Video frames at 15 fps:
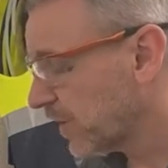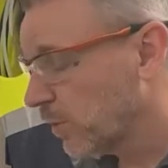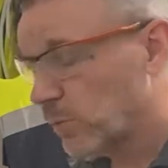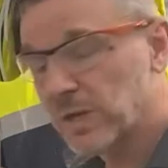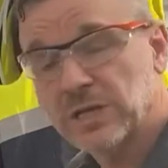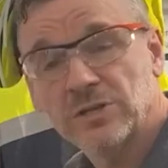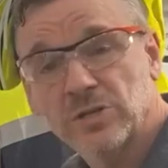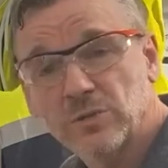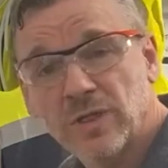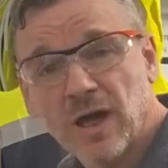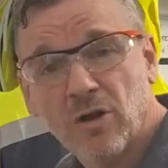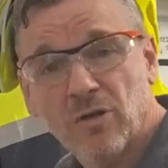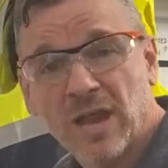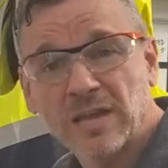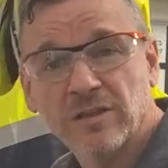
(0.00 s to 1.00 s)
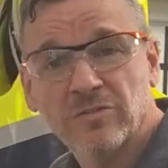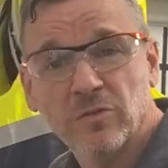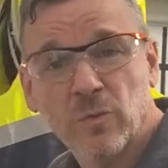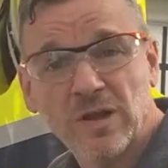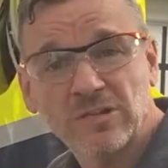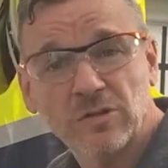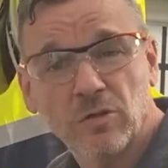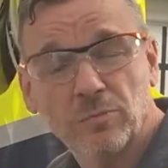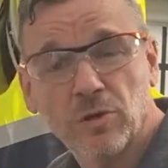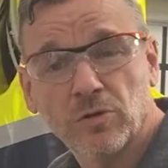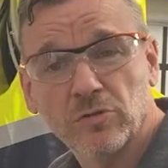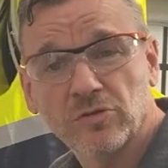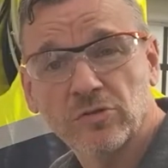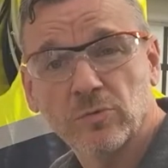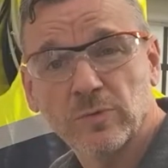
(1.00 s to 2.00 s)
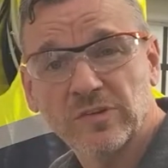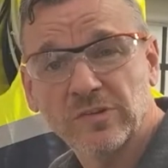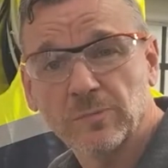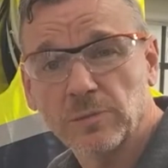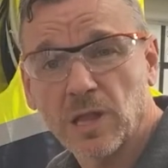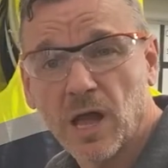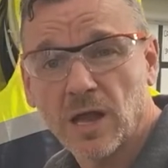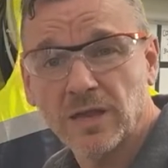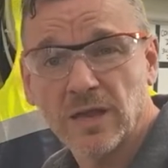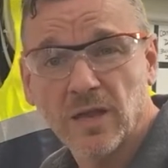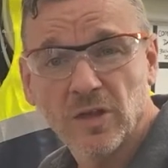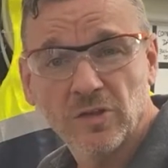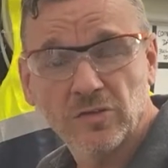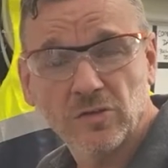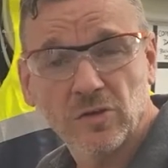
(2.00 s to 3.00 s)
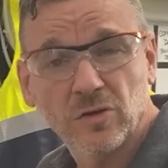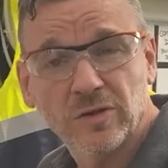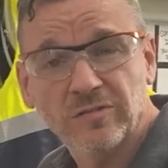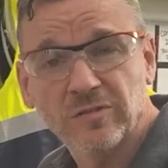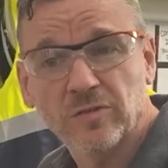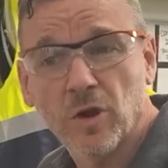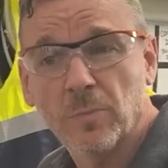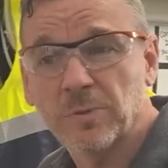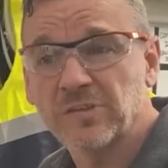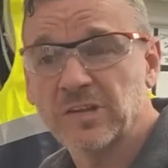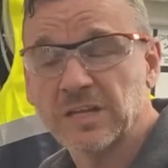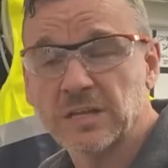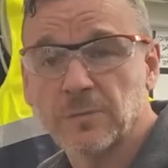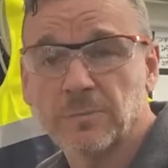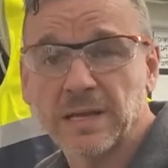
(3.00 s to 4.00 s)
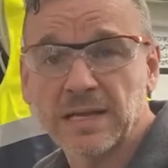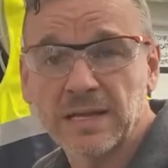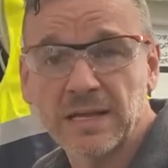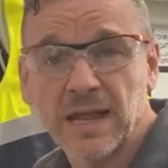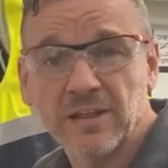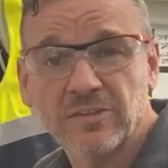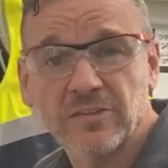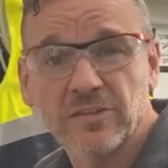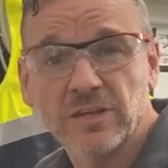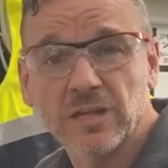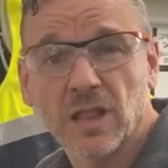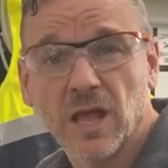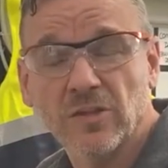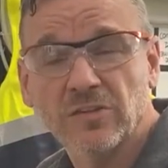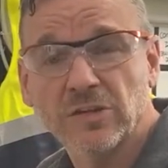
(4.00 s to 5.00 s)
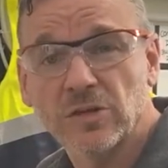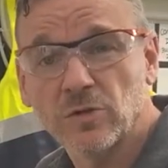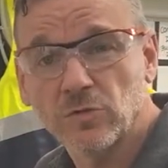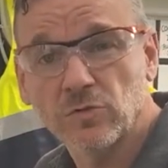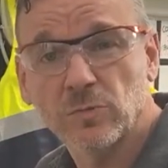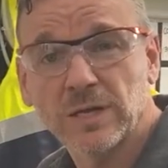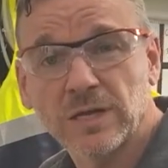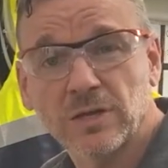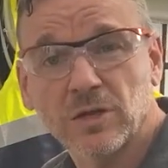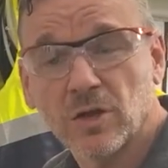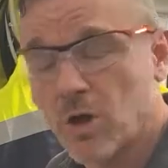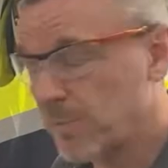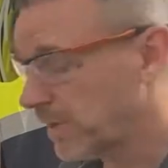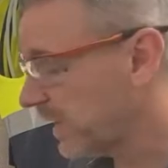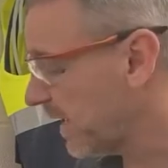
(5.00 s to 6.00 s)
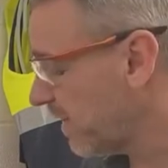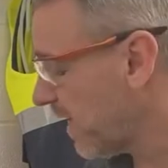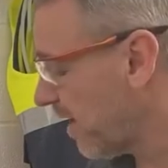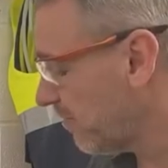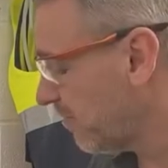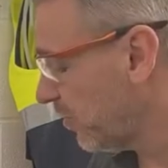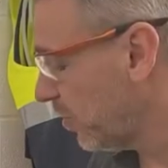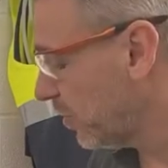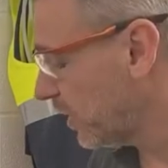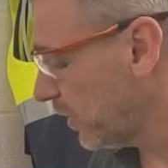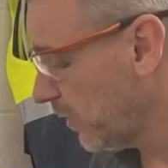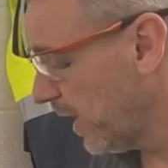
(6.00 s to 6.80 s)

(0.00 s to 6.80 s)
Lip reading: We can do that on any of the Westlock products that we supply, so if you've got a particular pin connector that you like to use, we can accommodate that for you.